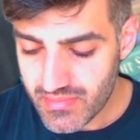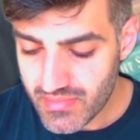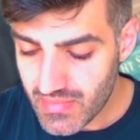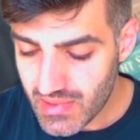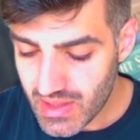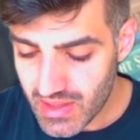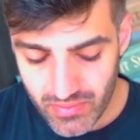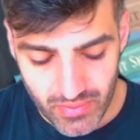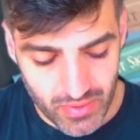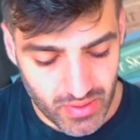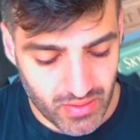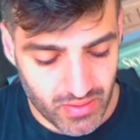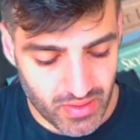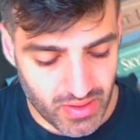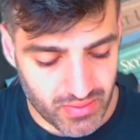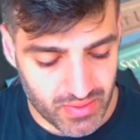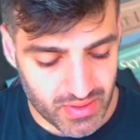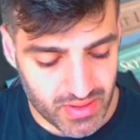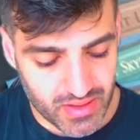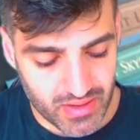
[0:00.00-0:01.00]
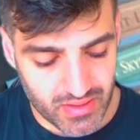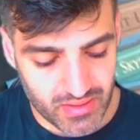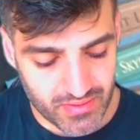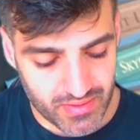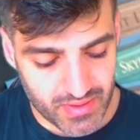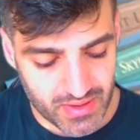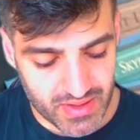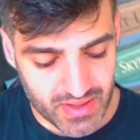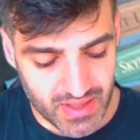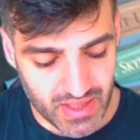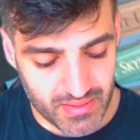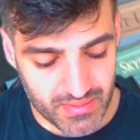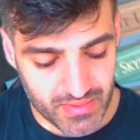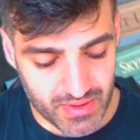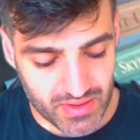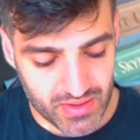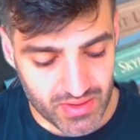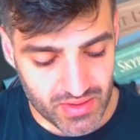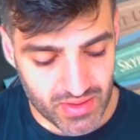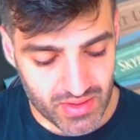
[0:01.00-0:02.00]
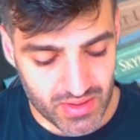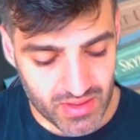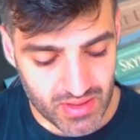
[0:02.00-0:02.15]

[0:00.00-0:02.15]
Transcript: Where do I want to go for Skybridge?